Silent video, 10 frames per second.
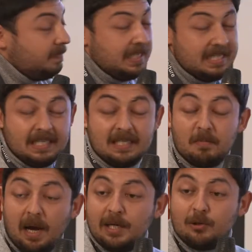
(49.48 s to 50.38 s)
this is
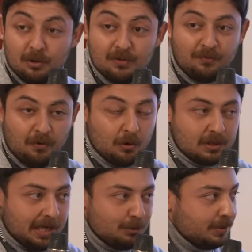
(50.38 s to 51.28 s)
my current focus,
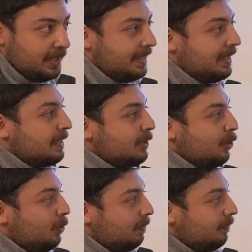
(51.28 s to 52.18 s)
actually.
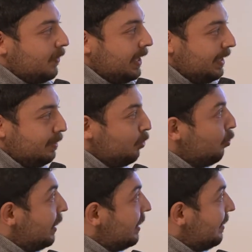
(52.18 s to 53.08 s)
So we can move
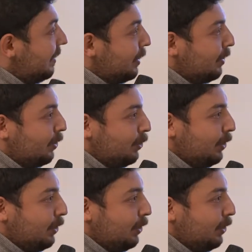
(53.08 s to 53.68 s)
with you